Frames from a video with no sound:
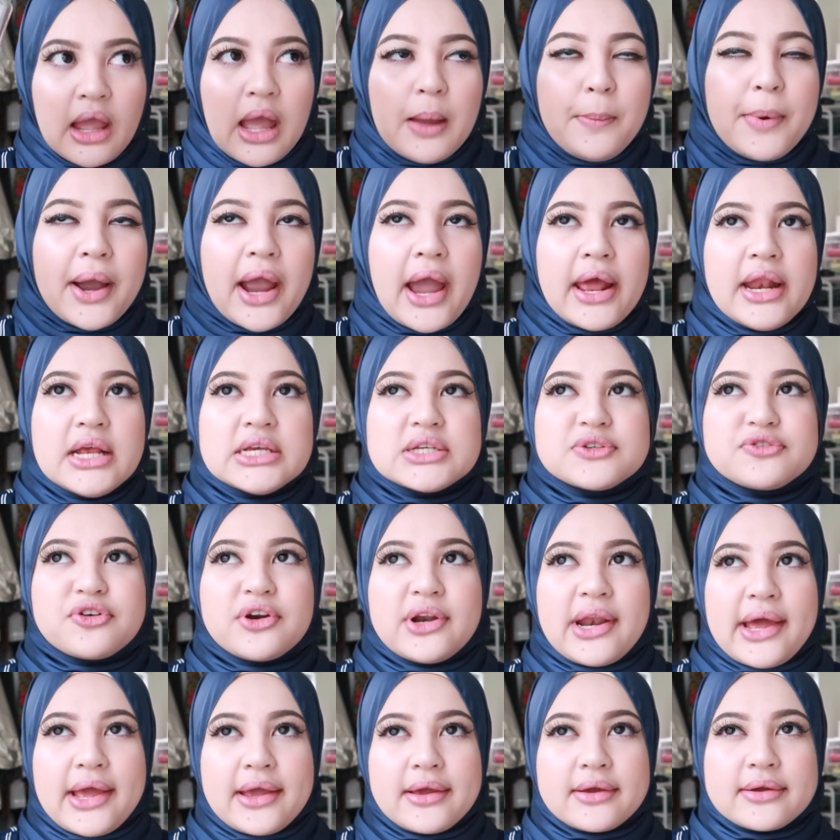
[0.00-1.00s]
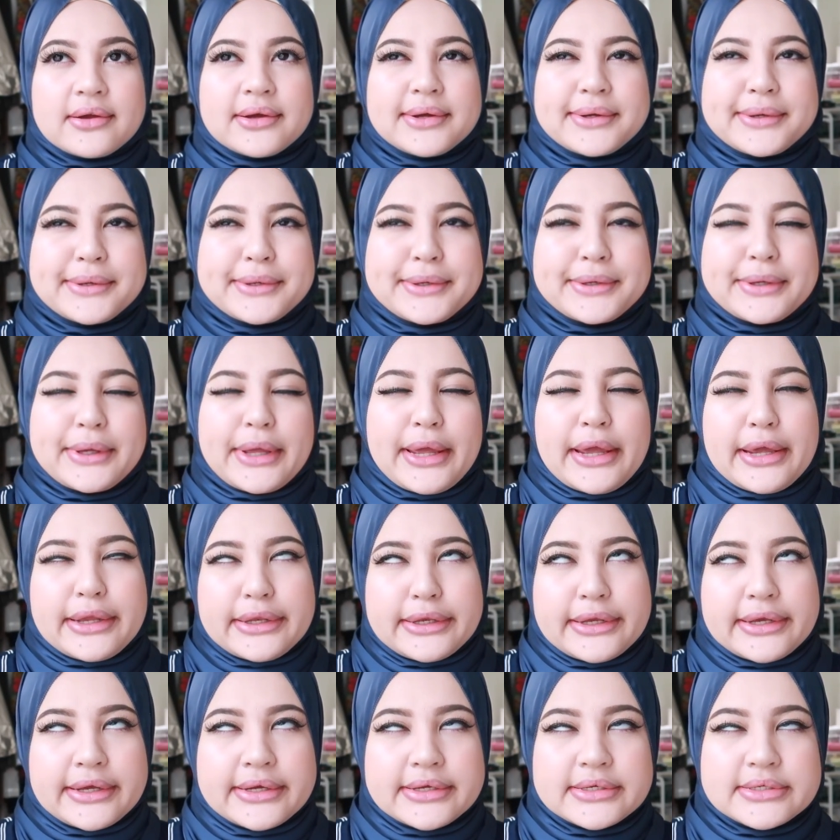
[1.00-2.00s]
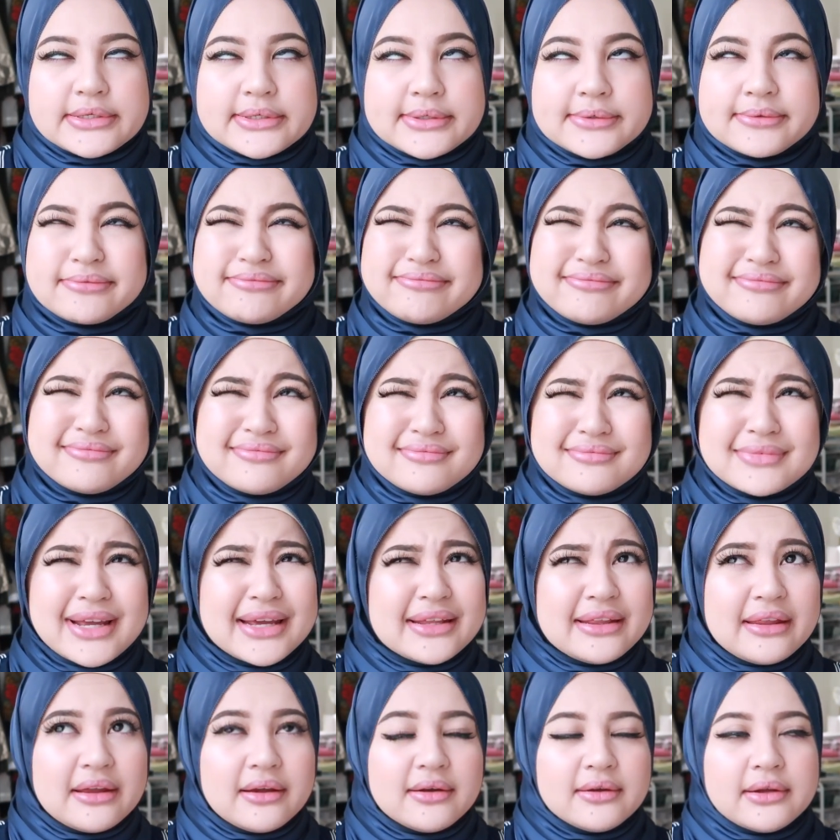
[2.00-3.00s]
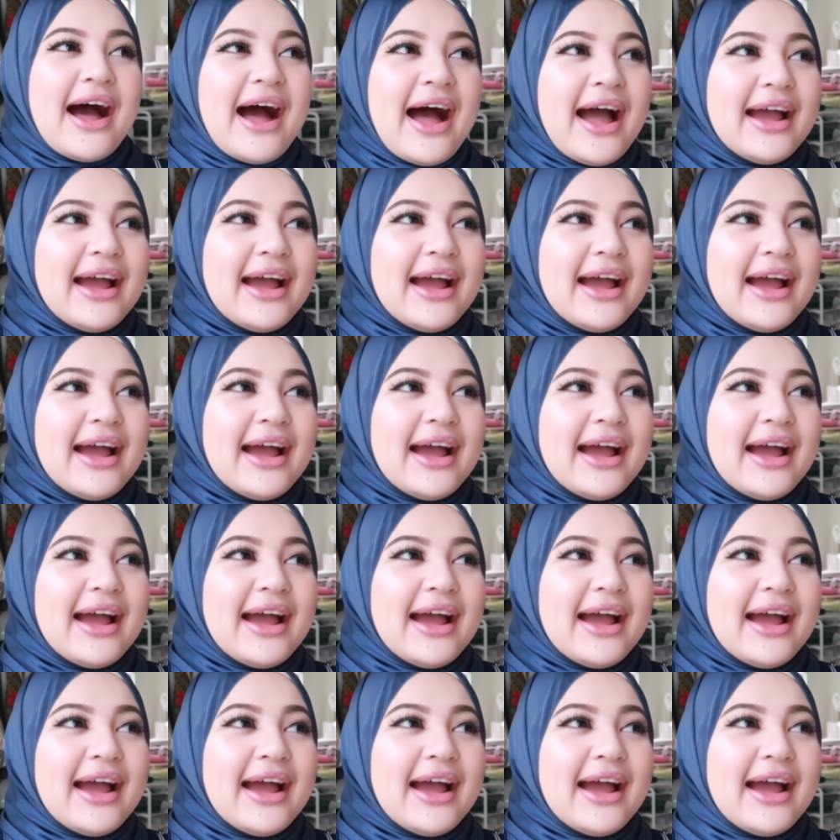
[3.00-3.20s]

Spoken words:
I pakai this for like 8 days, I think.